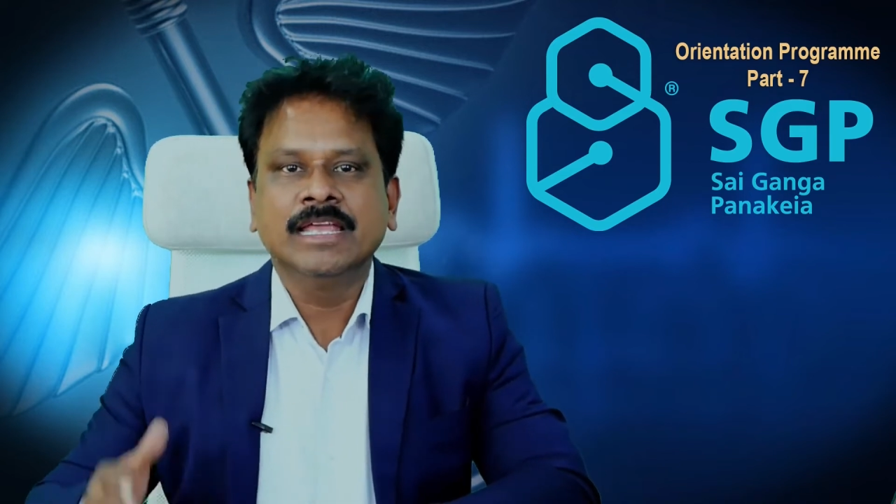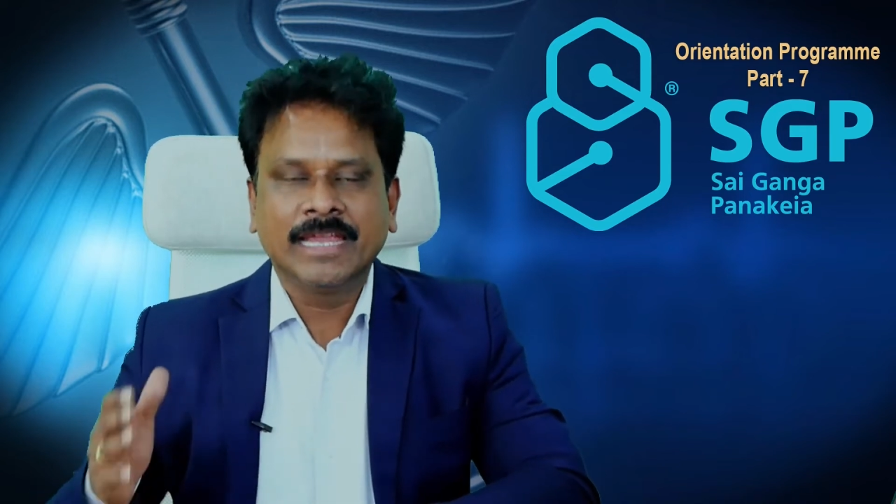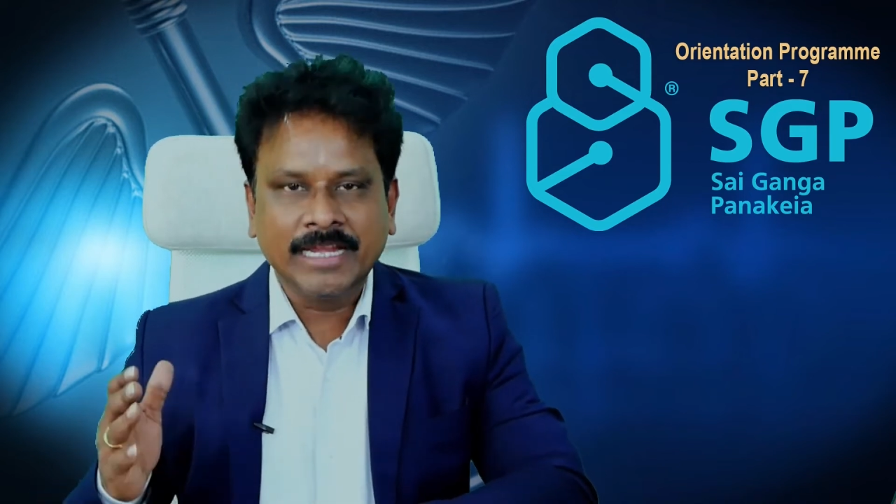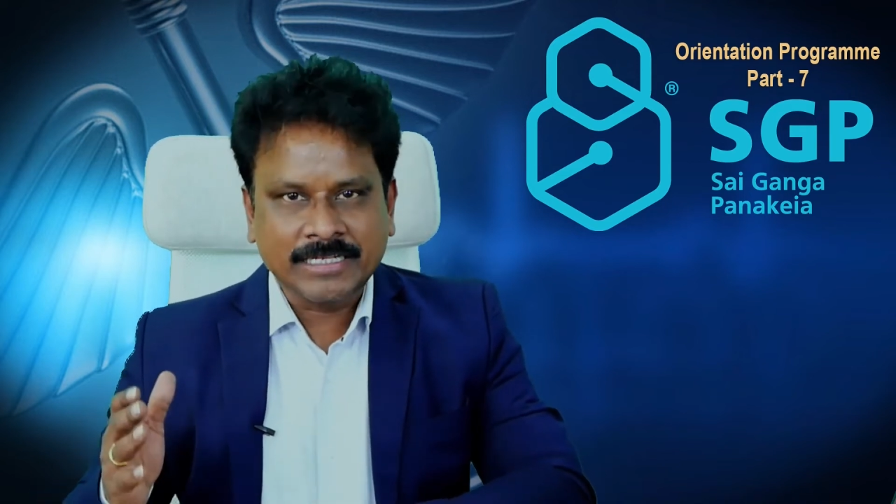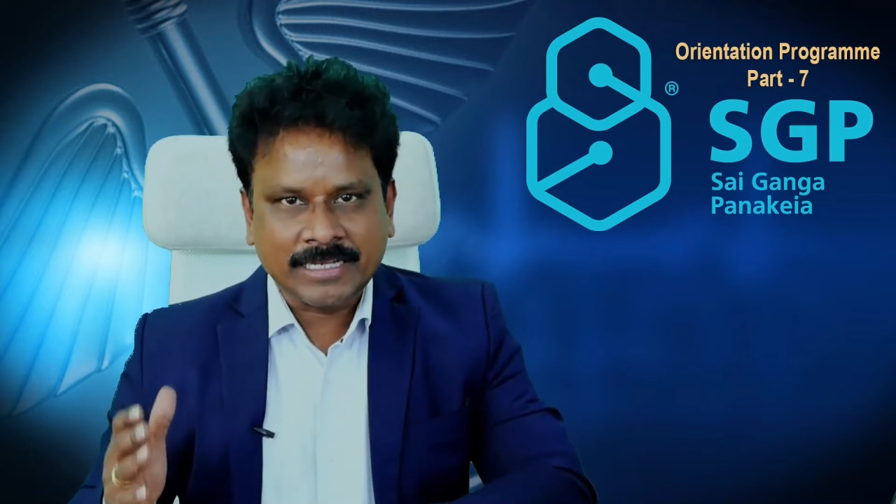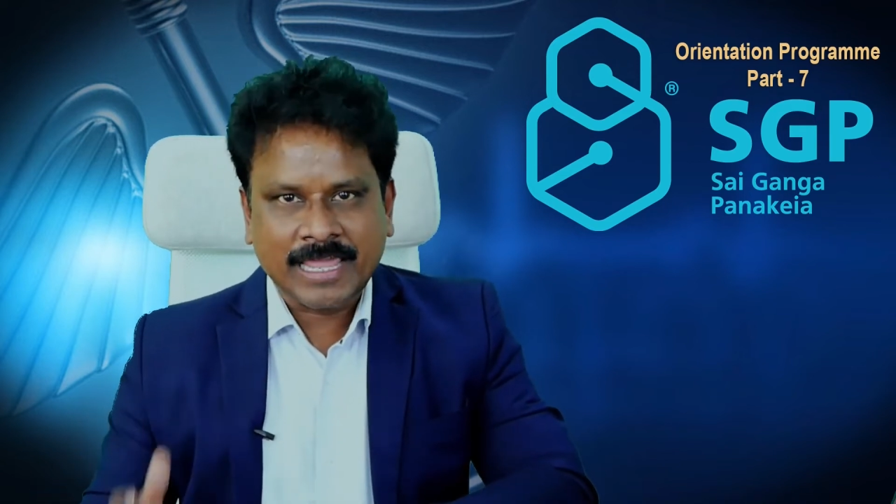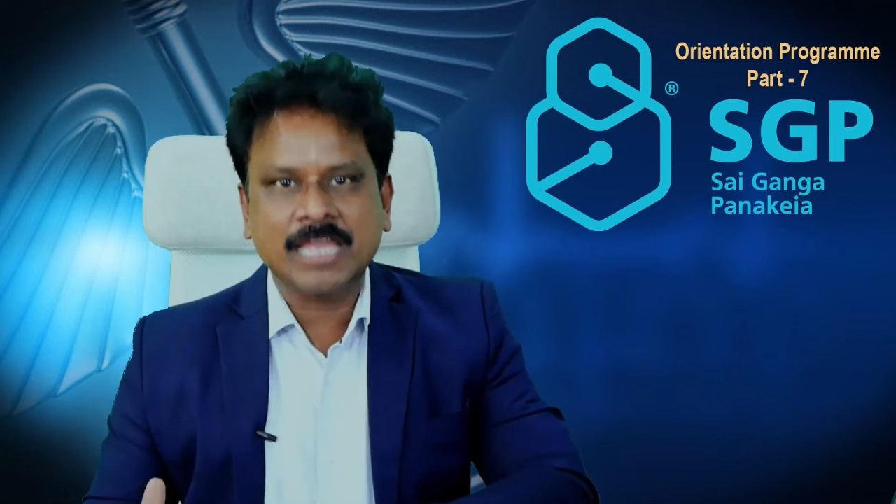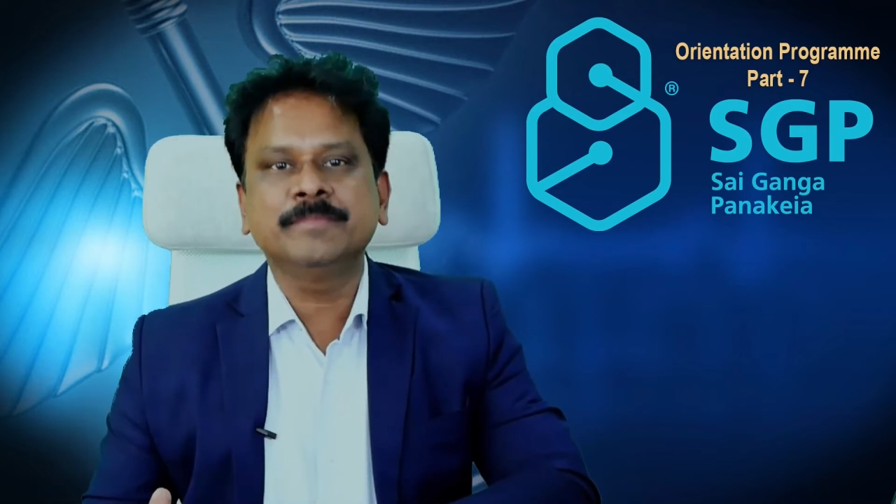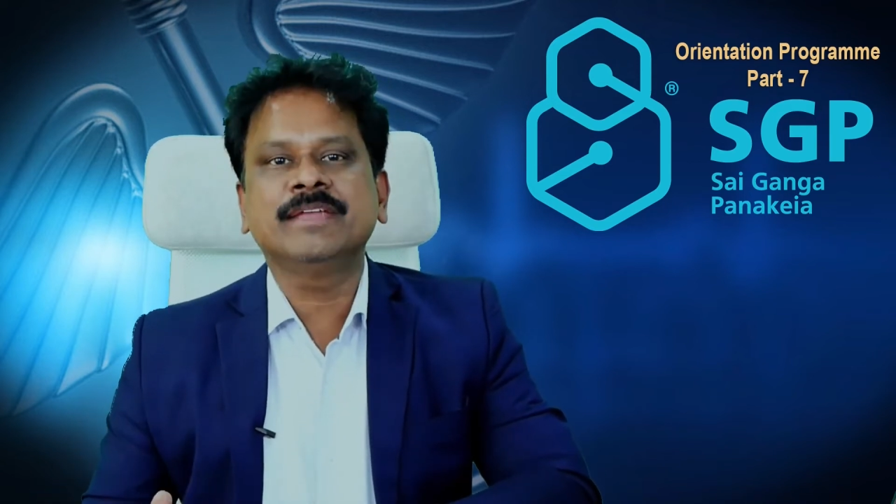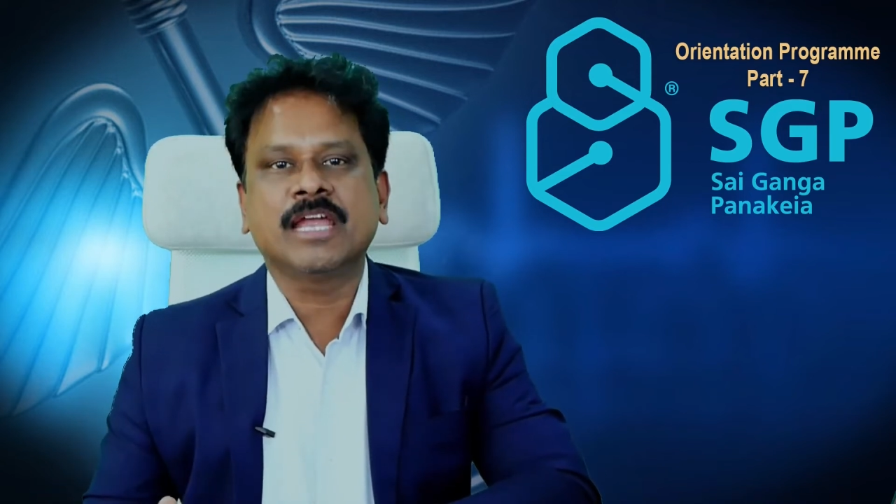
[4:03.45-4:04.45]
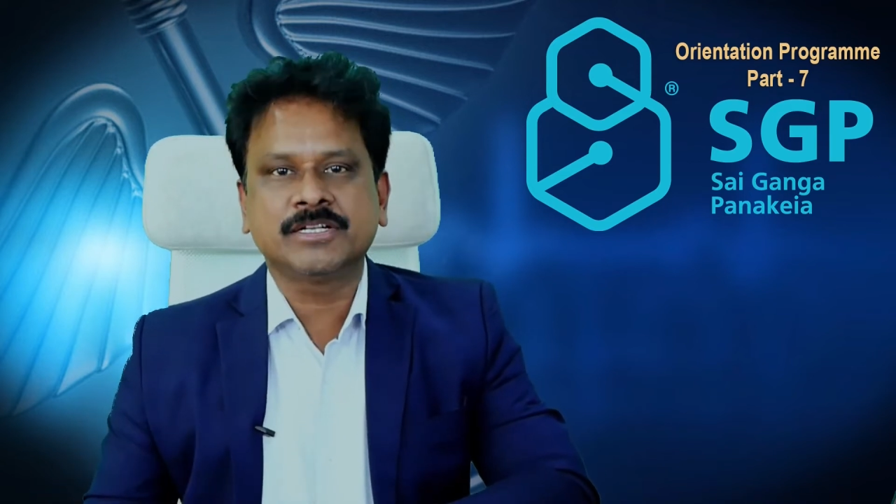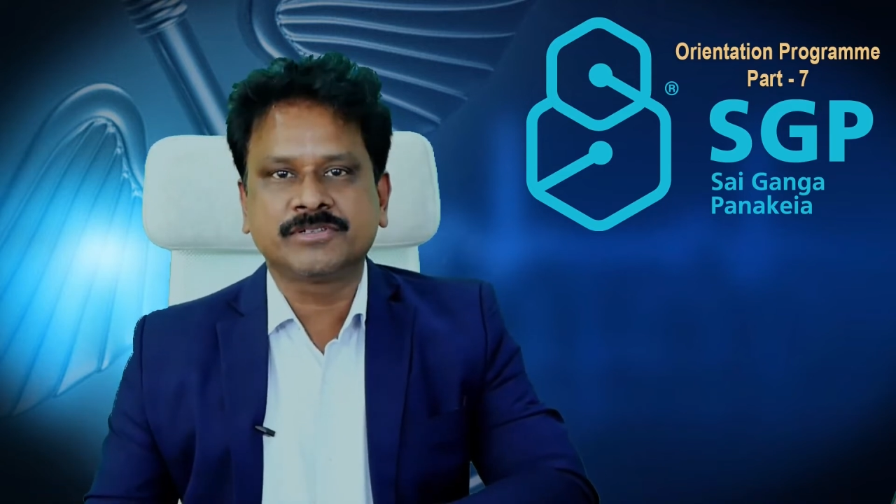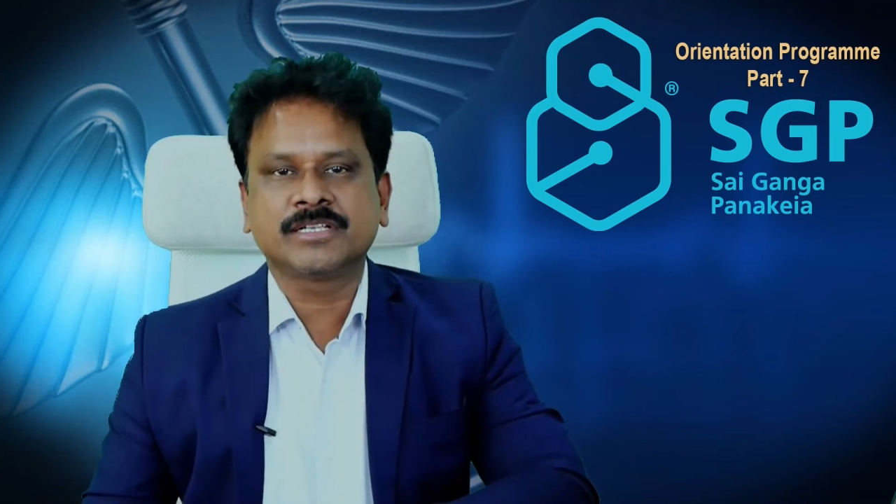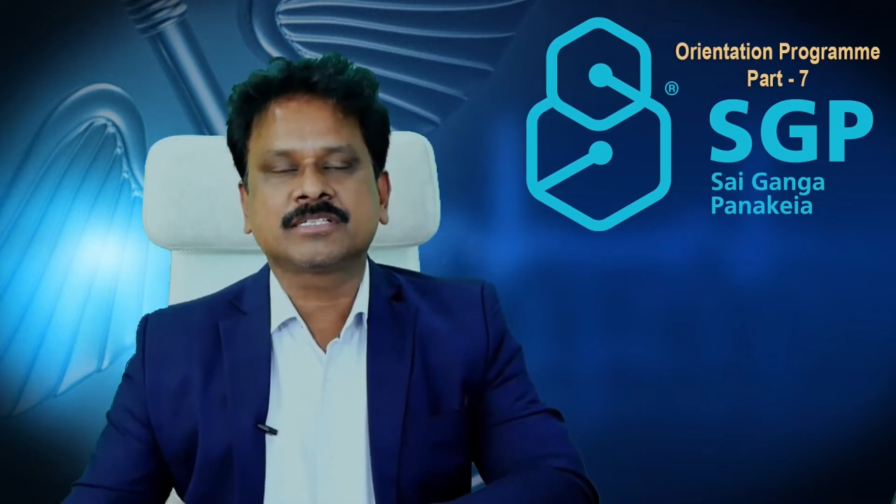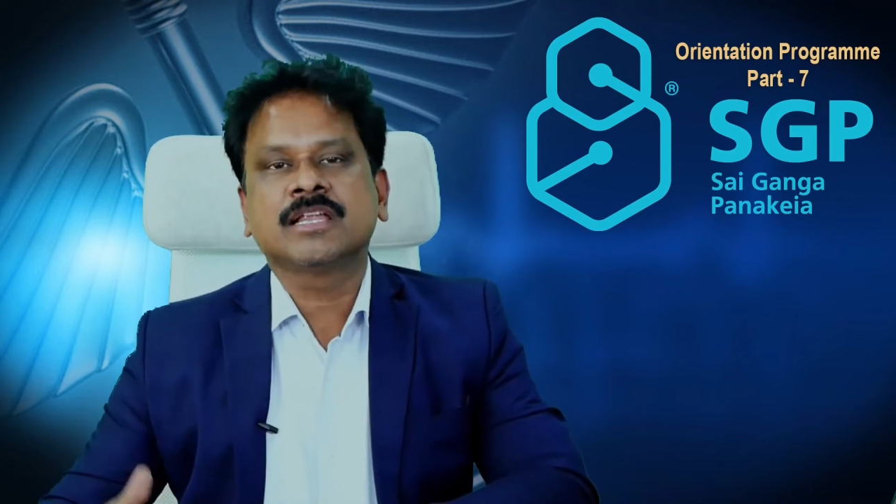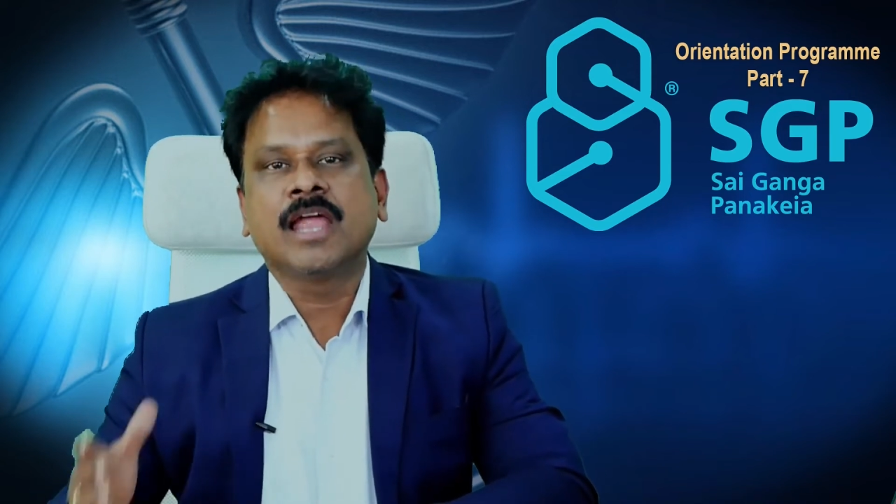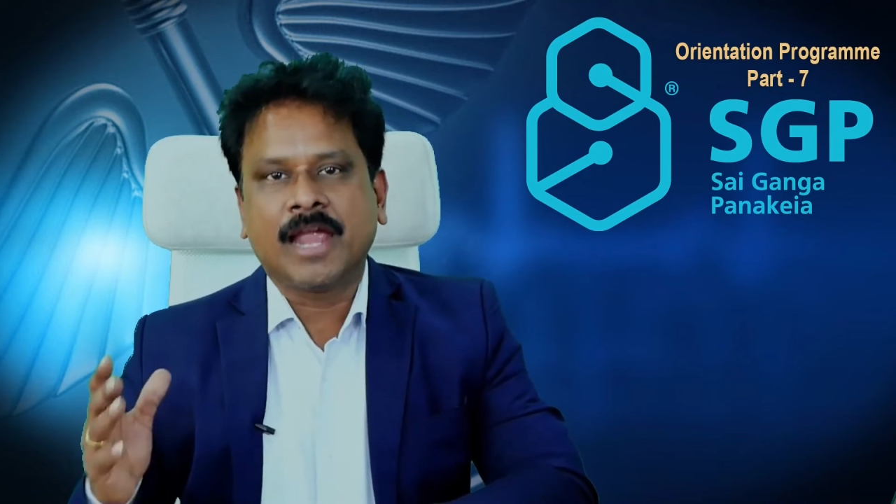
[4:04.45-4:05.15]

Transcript: It can be addressed,